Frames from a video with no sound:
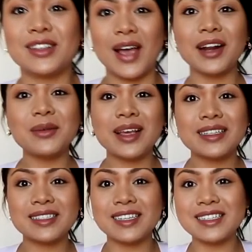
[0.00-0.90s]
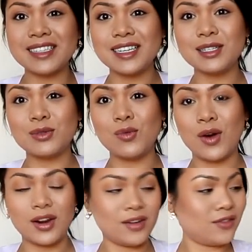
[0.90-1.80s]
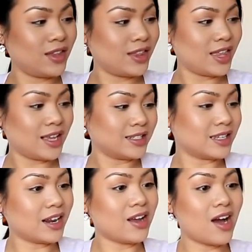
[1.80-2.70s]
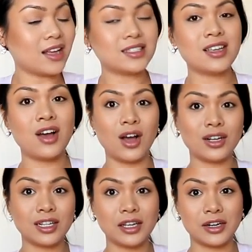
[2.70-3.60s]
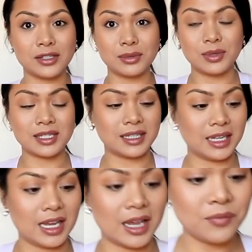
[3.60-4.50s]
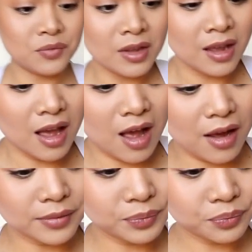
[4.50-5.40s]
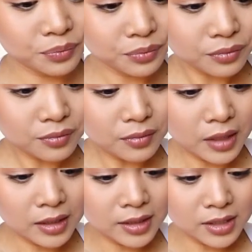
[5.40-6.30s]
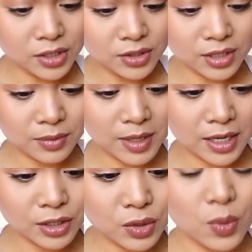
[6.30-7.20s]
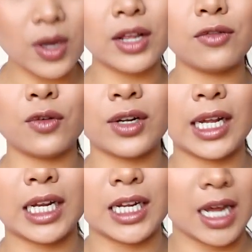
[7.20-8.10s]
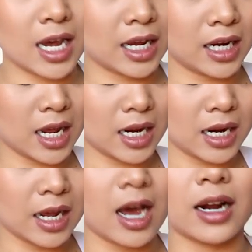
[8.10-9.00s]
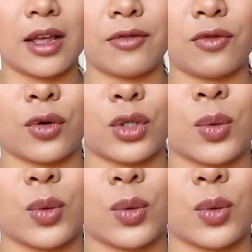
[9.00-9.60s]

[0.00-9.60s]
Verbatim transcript: so anyways this is one of the things that I got on clearance recently um, this used to be $24.99 and I got it for